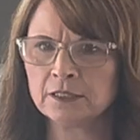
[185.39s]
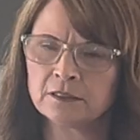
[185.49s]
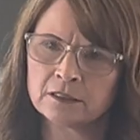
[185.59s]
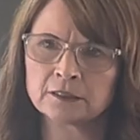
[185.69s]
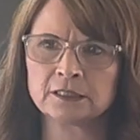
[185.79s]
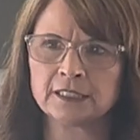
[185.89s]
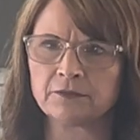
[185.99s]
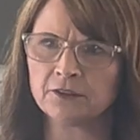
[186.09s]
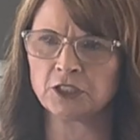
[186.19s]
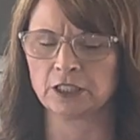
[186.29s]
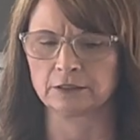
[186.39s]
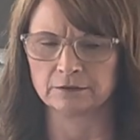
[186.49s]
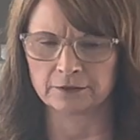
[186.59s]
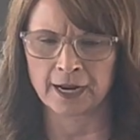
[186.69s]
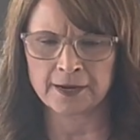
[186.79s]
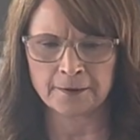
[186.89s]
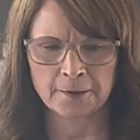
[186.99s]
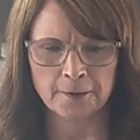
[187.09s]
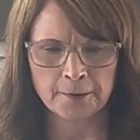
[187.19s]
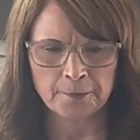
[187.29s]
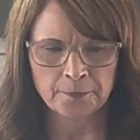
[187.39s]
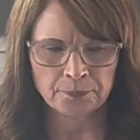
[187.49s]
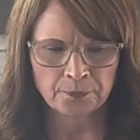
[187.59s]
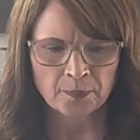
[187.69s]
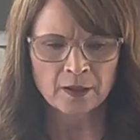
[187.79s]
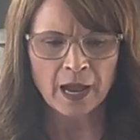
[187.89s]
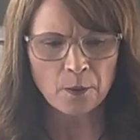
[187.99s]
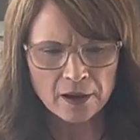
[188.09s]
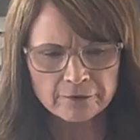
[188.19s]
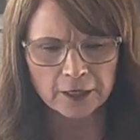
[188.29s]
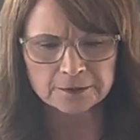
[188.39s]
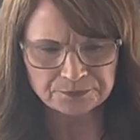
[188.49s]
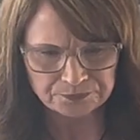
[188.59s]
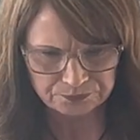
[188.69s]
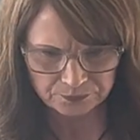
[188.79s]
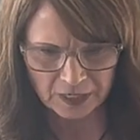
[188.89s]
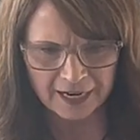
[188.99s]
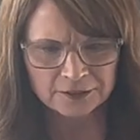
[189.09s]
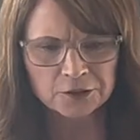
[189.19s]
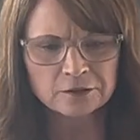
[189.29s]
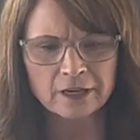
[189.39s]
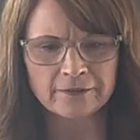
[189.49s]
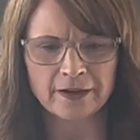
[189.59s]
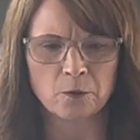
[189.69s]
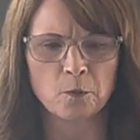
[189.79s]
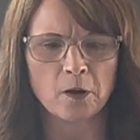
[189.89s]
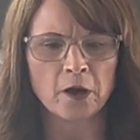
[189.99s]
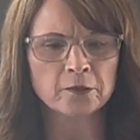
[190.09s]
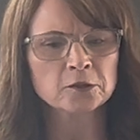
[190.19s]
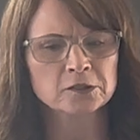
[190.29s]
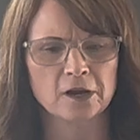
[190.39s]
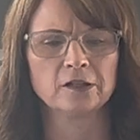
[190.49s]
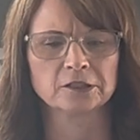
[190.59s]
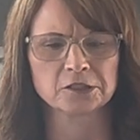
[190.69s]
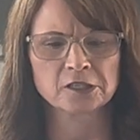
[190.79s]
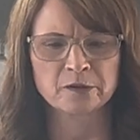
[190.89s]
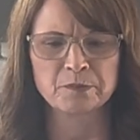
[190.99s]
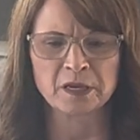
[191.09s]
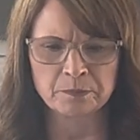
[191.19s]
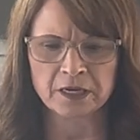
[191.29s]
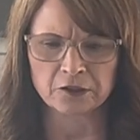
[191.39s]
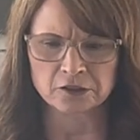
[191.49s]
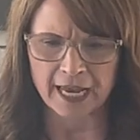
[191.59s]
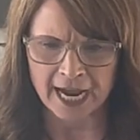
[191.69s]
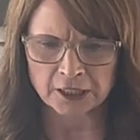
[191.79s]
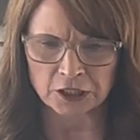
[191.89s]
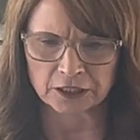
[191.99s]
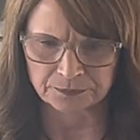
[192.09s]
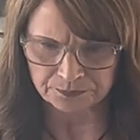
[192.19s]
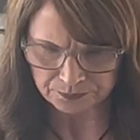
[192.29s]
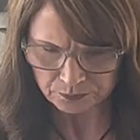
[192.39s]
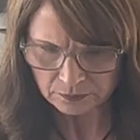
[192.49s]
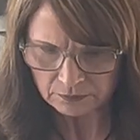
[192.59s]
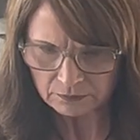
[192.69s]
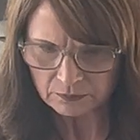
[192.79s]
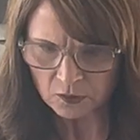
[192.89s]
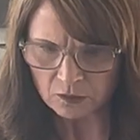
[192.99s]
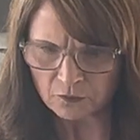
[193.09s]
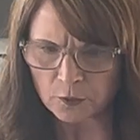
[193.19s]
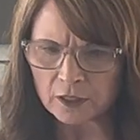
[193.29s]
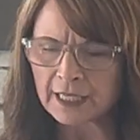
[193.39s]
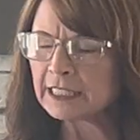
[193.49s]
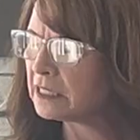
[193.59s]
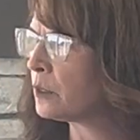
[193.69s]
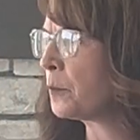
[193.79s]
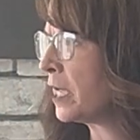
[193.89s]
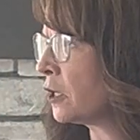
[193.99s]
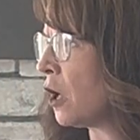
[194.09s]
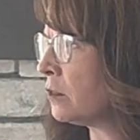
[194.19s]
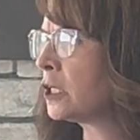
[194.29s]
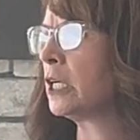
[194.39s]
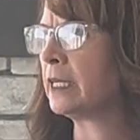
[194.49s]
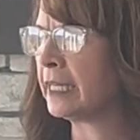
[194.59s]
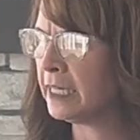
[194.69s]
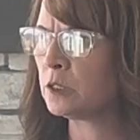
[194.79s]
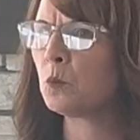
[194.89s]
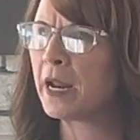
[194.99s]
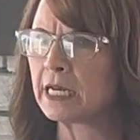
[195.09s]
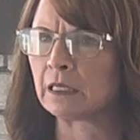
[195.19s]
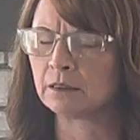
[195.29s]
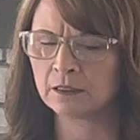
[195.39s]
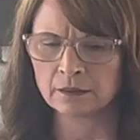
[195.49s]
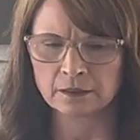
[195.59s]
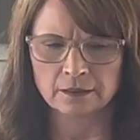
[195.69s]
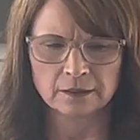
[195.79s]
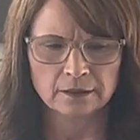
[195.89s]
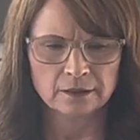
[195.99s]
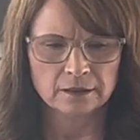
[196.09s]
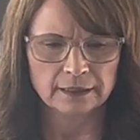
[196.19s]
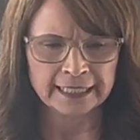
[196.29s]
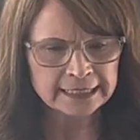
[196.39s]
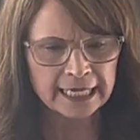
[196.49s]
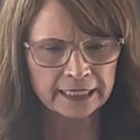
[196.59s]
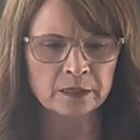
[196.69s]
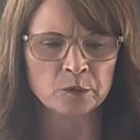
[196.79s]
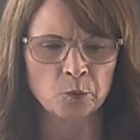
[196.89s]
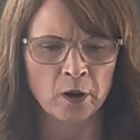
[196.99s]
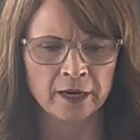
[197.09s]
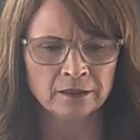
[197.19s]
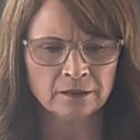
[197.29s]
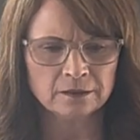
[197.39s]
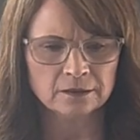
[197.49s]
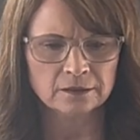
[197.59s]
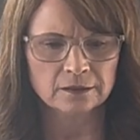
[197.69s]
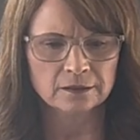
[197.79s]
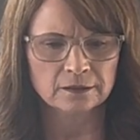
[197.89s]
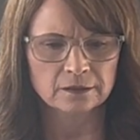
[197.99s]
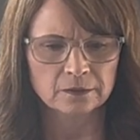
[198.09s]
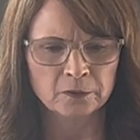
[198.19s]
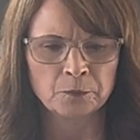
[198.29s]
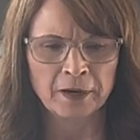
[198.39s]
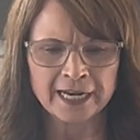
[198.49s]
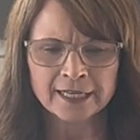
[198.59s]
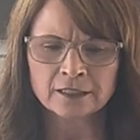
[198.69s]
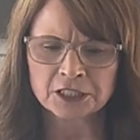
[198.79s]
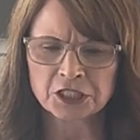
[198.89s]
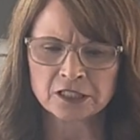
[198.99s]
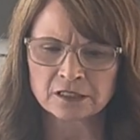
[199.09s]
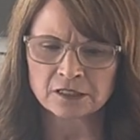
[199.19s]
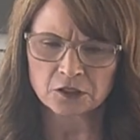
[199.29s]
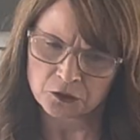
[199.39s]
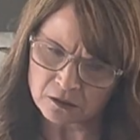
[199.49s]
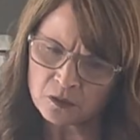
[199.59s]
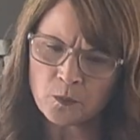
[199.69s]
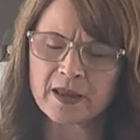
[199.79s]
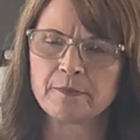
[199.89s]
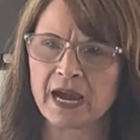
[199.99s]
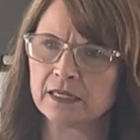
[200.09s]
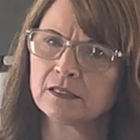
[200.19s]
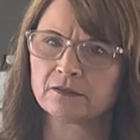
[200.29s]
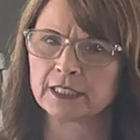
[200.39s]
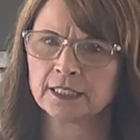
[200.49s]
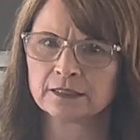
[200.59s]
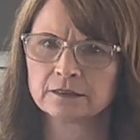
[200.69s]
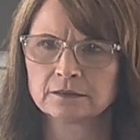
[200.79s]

He's in the sea fishing, right? However, I do love how other scholars commend Peter's action for a lesson that we can all learn in his waiting. Insight number 1, when waiting on Jesus, you can wait passively